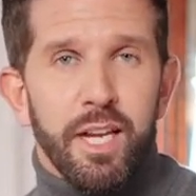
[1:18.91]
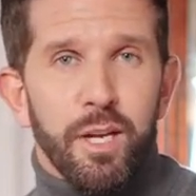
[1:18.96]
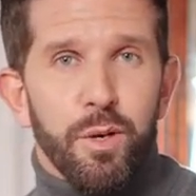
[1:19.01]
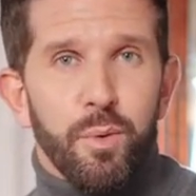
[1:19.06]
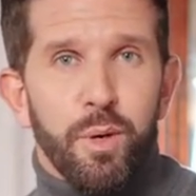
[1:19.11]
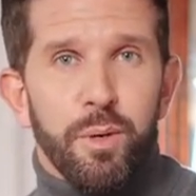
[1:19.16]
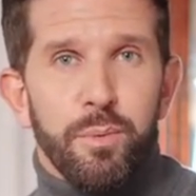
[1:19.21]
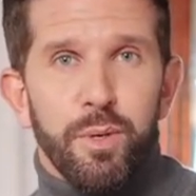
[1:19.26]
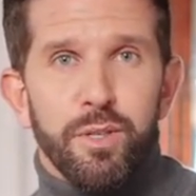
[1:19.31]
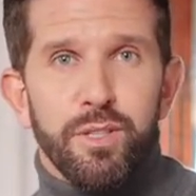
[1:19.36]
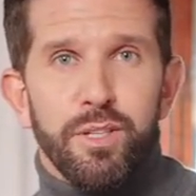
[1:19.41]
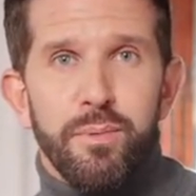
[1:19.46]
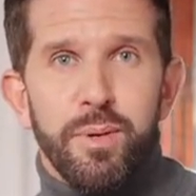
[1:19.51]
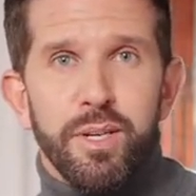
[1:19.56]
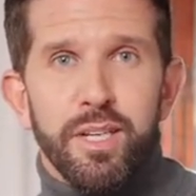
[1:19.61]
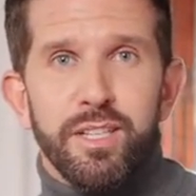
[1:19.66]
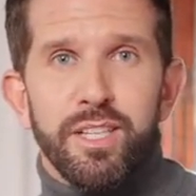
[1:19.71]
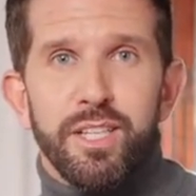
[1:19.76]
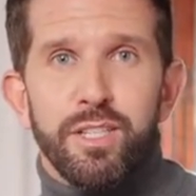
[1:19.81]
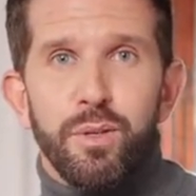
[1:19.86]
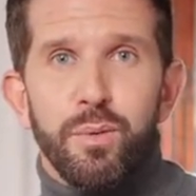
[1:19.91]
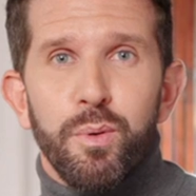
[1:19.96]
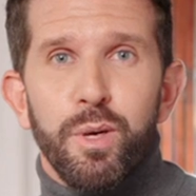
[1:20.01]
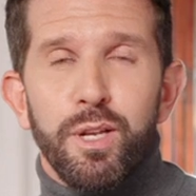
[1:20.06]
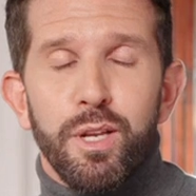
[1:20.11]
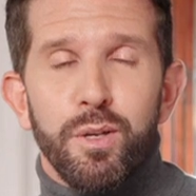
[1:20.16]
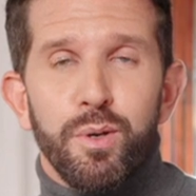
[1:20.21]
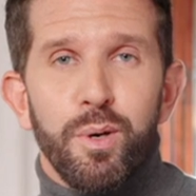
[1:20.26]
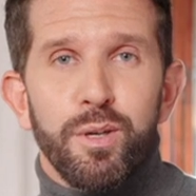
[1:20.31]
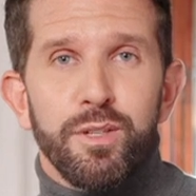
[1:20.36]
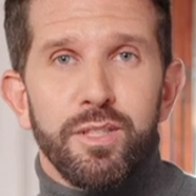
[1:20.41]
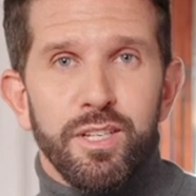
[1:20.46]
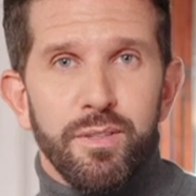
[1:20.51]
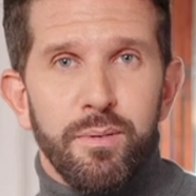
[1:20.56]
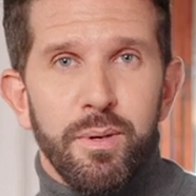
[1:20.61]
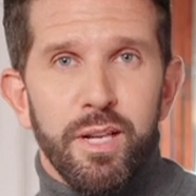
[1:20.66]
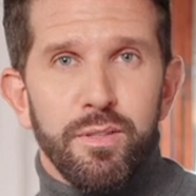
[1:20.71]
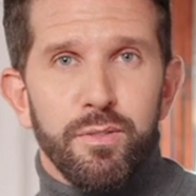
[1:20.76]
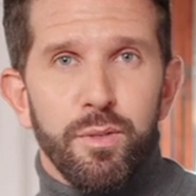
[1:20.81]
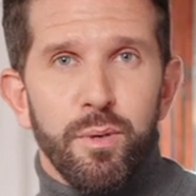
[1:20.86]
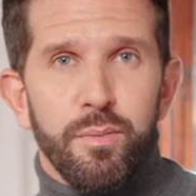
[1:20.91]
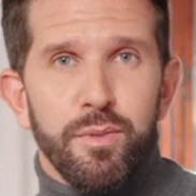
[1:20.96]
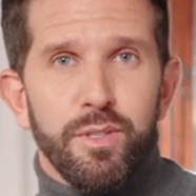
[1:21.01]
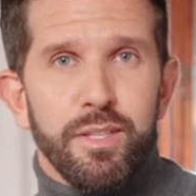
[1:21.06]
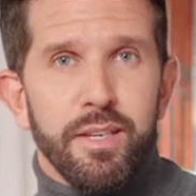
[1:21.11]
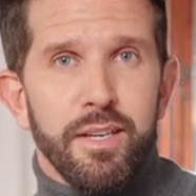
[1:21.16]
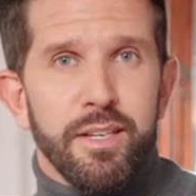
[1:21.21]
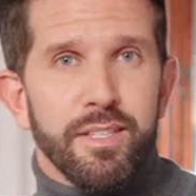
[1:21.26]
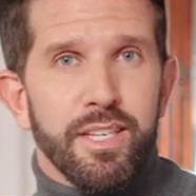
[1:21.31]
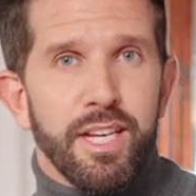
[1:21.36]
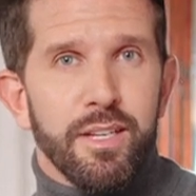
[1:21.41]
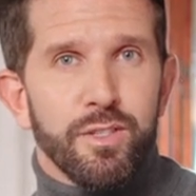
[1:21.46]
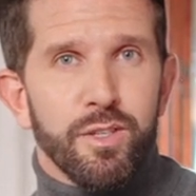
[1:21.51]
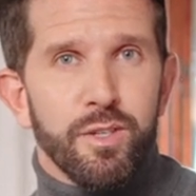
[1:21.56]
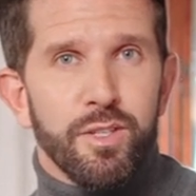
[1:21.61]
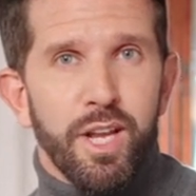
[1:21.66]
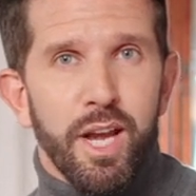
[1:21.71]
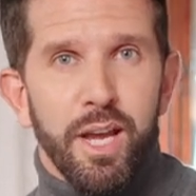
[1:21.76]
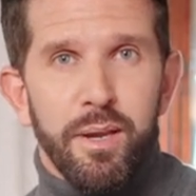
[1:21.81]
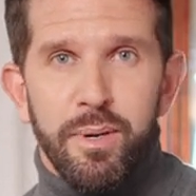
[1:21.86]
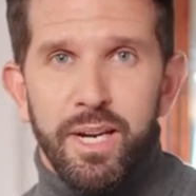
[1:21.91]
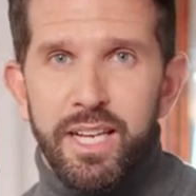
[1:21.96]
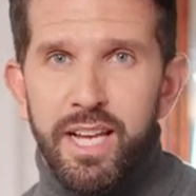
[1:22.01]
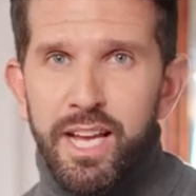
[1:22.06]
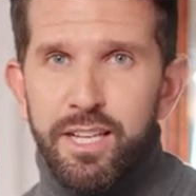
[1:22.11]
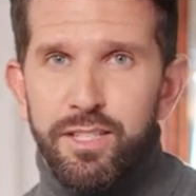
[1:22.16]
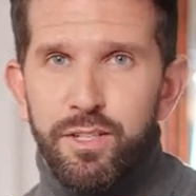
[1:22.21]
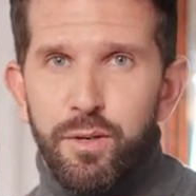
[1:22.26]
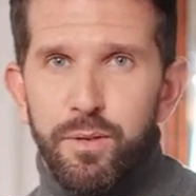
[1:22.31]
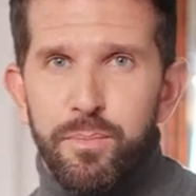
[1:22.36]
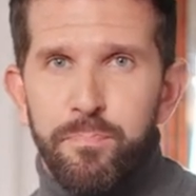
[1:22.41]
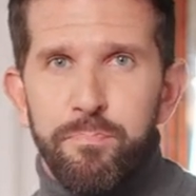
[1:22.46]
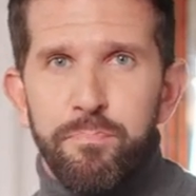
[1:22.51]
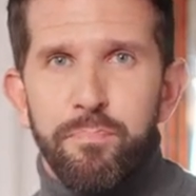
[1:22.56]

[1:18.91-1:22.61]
Quillbot's ability to work across these platforms saves you time and hassle.